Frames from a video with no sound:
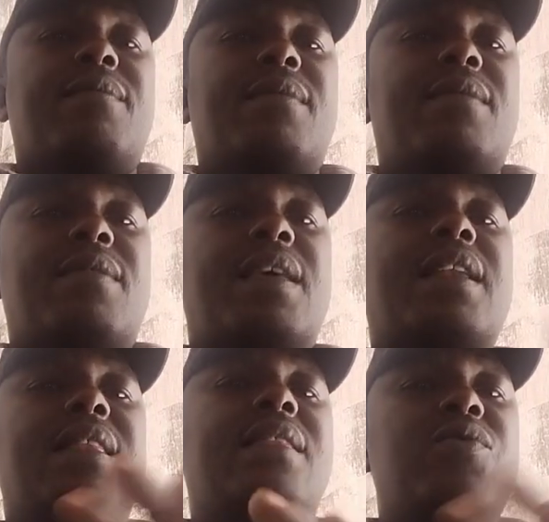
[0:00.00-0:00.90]
Then
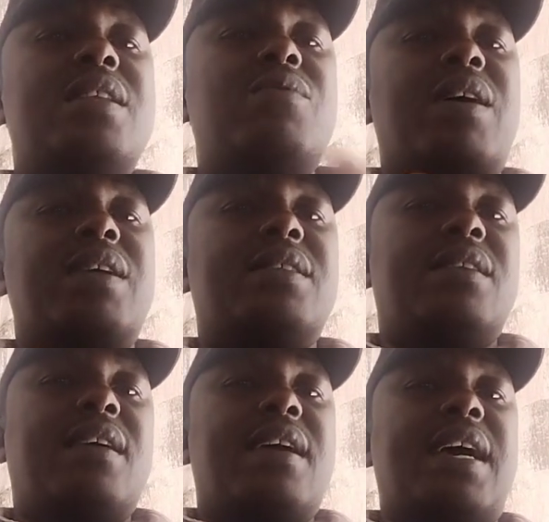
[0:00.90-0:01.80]
you need what?
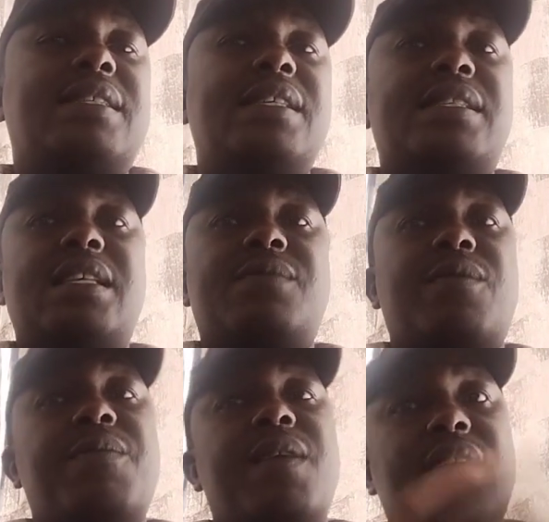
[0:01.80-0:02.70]
Assistance
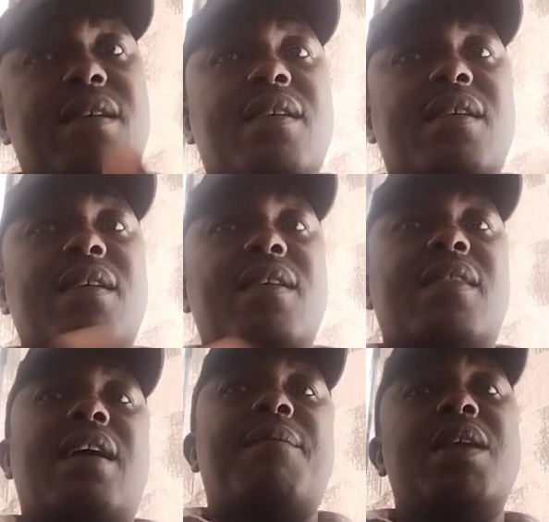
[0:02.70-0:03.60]
from the
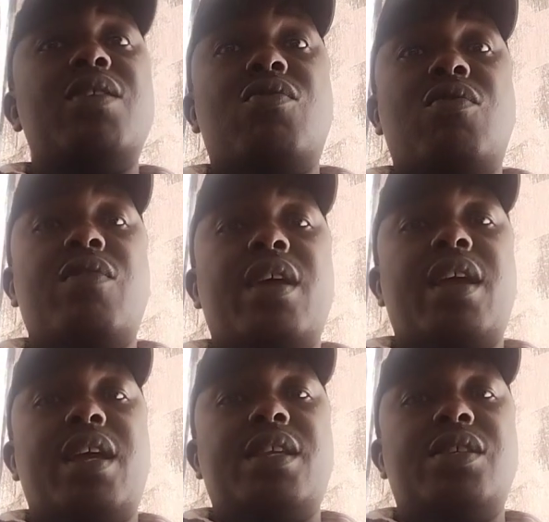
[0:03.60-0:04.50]
medical
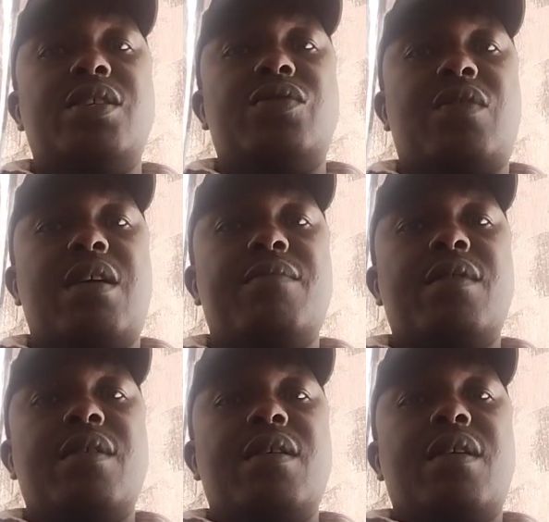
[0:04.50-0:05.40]
aid to come
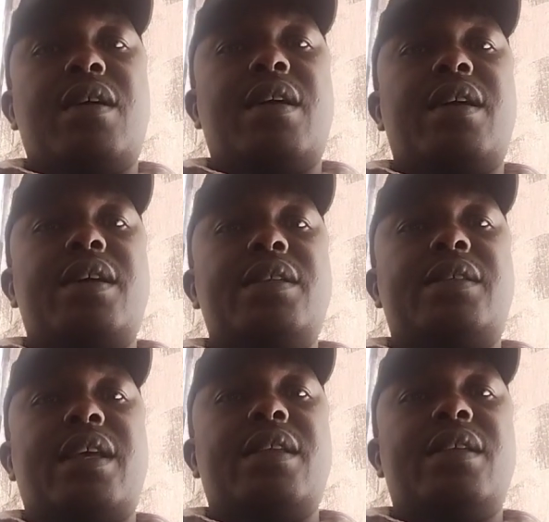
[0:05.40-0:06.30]

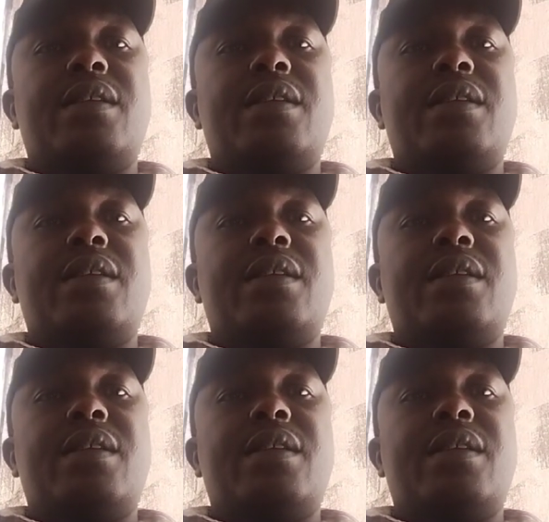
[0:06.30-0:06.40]
inside.